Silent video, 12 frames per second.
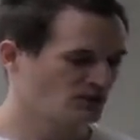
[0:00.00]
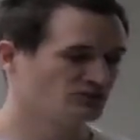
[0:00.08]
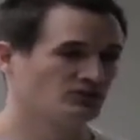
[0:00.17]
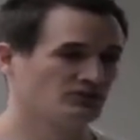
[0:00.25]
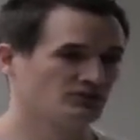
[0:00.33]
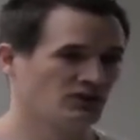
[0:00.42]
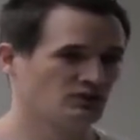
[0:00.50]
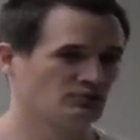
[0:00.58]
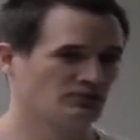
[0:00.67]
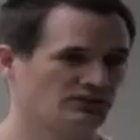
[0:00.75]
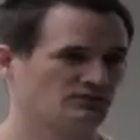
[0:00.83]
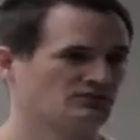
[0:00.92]
So the final
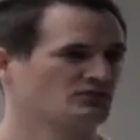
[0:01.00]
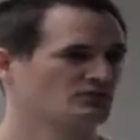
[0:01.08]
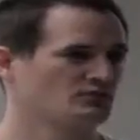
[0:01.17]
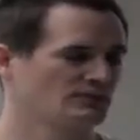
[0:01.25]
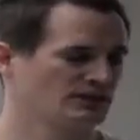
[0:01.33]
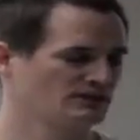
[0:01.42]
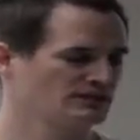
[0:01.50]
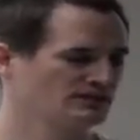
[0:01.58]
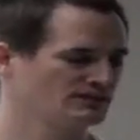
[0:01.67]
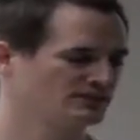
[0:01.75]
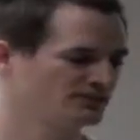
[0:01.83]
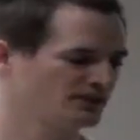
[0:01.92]
I want to talk to about
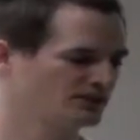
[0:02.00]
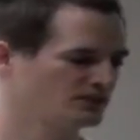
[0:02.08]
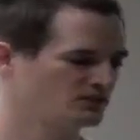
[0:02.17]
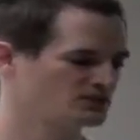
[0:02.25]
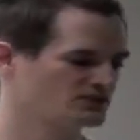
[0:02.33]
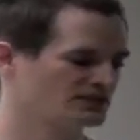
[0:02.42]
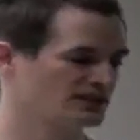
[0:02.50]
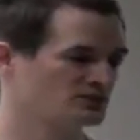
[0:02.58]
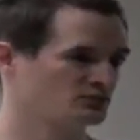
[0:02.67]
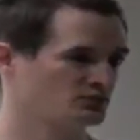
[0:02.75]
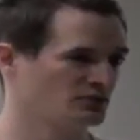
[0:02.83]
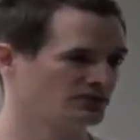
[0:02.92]
is the Confluence
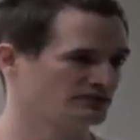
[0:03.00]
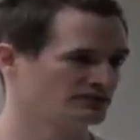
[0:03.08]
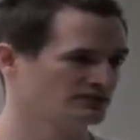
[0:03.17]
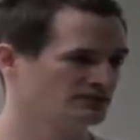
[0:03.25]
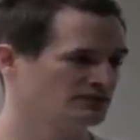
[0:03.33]
dashboards plugin.